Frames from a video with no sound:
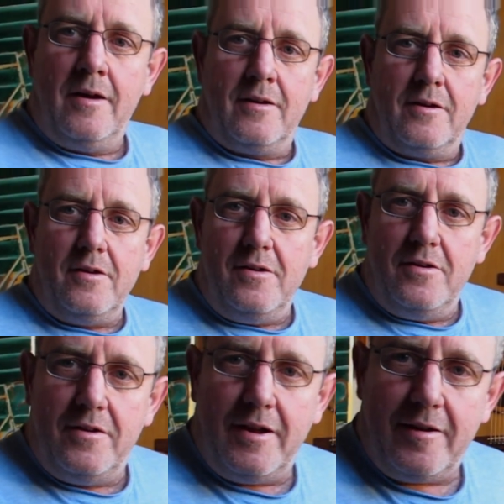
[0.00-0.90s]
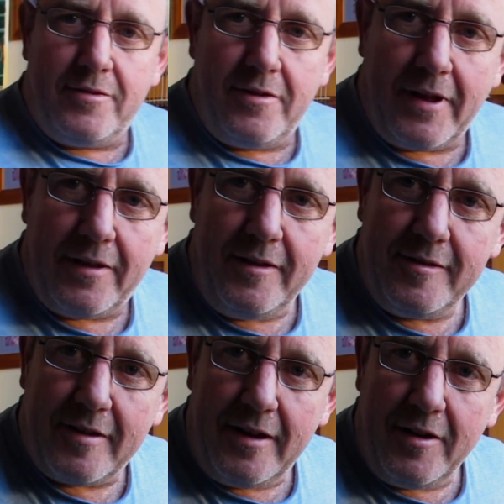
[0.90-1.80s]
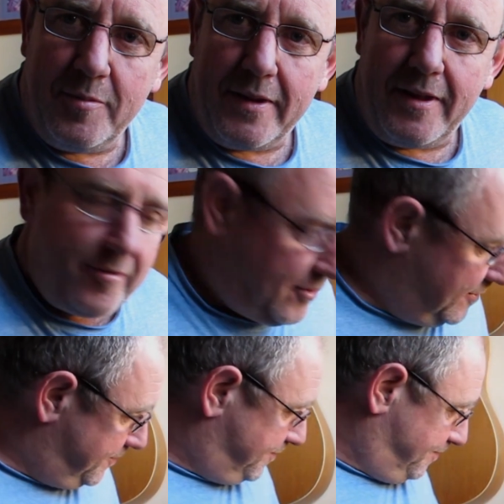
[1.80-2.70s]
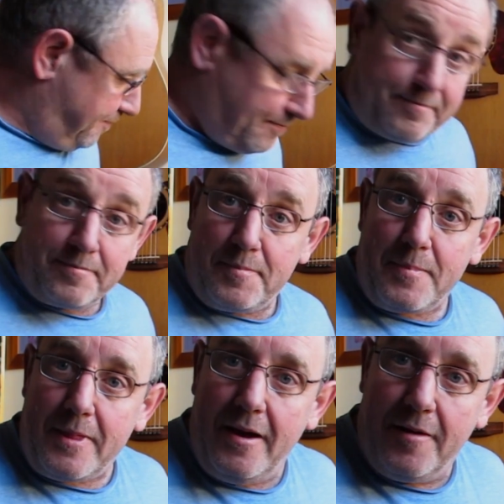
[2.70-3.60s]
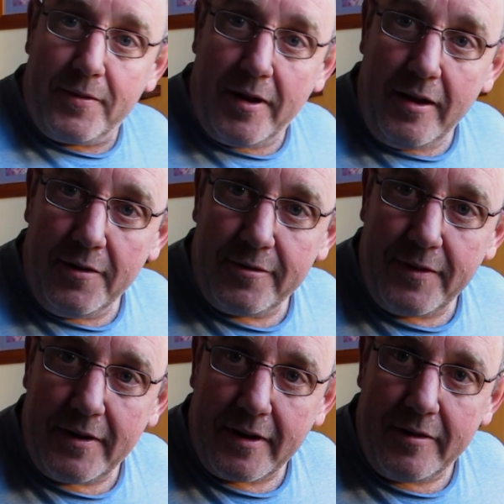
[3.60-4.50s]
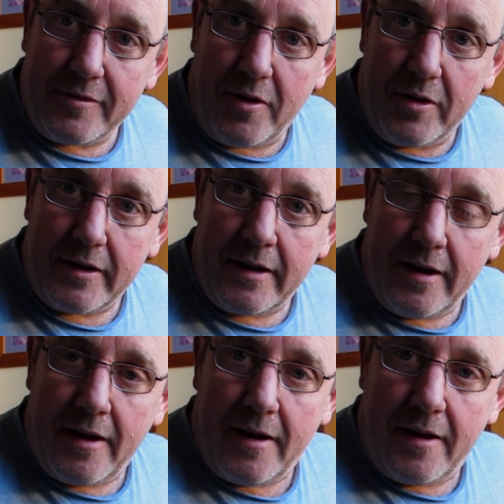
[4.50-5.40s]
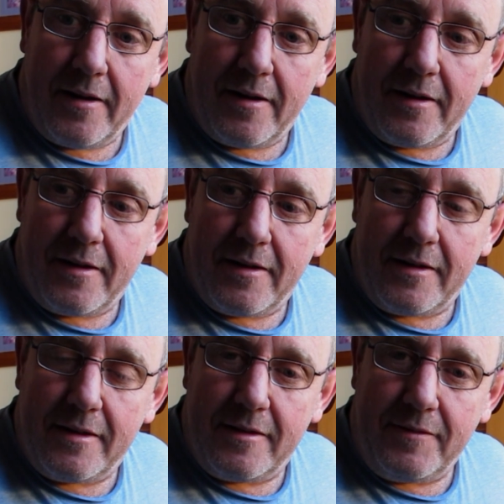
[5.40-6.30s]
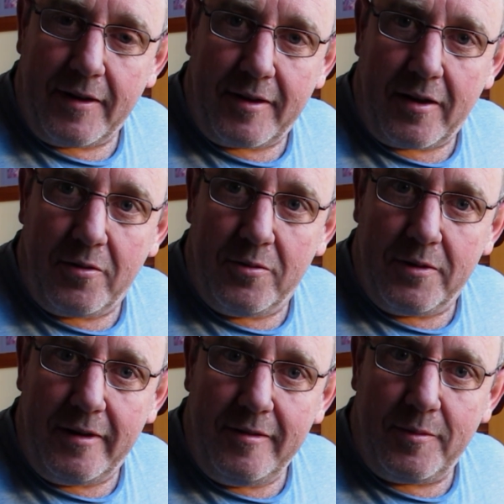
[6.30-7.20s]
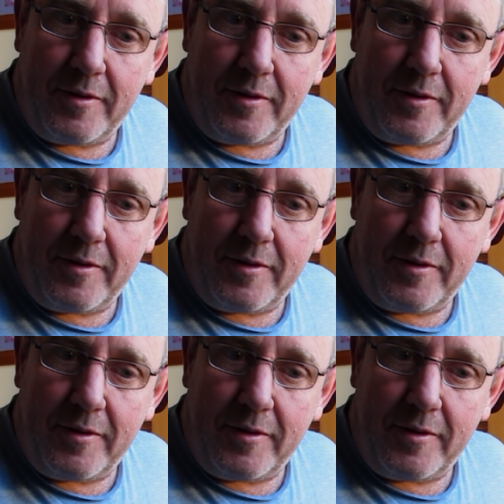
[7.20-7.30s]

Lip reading: Good afternoon. Now this is a little bit different. I've done lots of videos on fixing accordions, which